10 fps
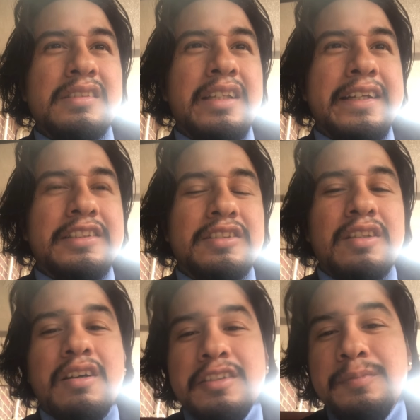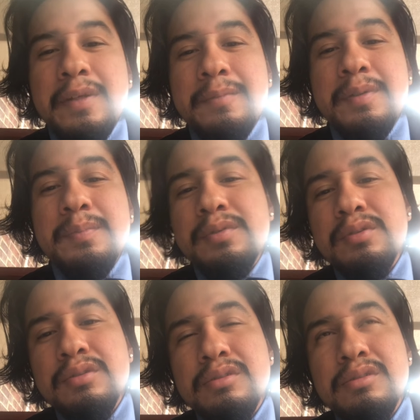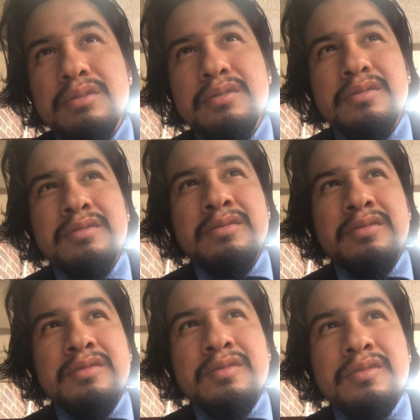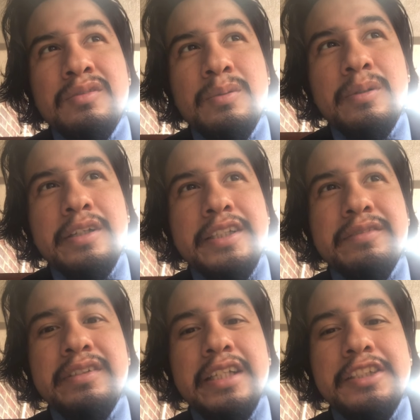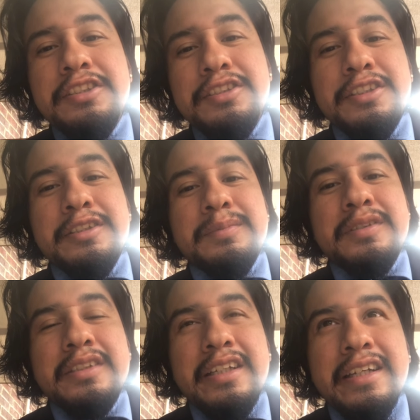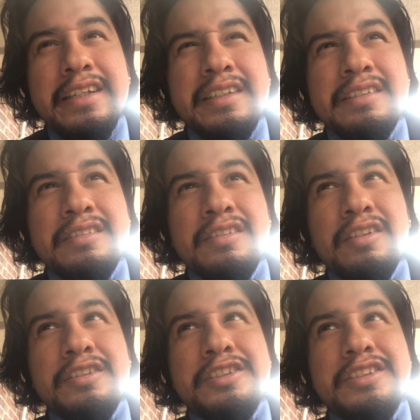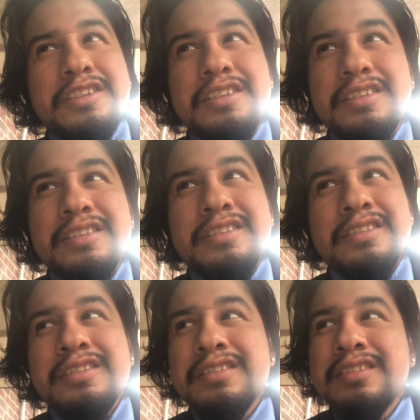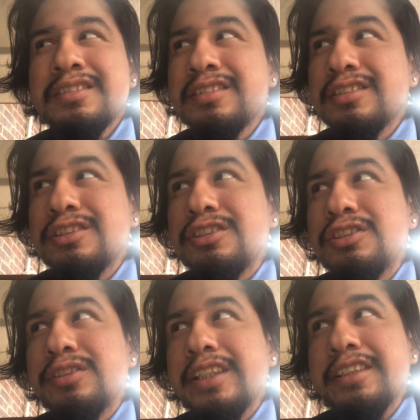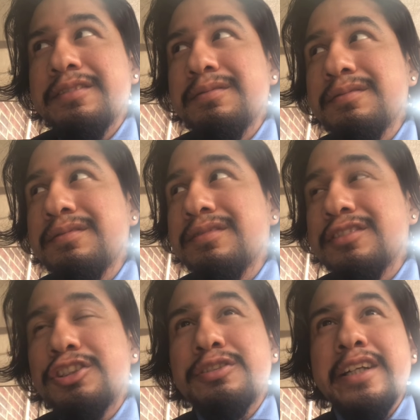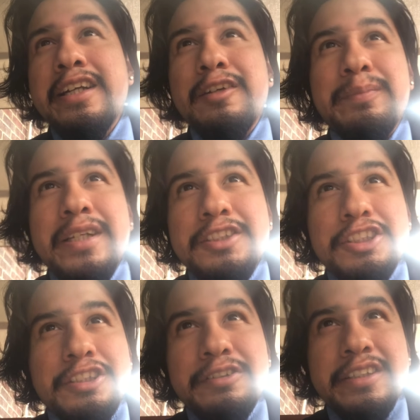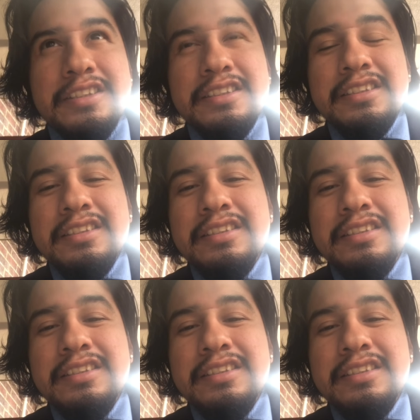like stalked by people who who are in relationships and are just straight straight out bad shit crazy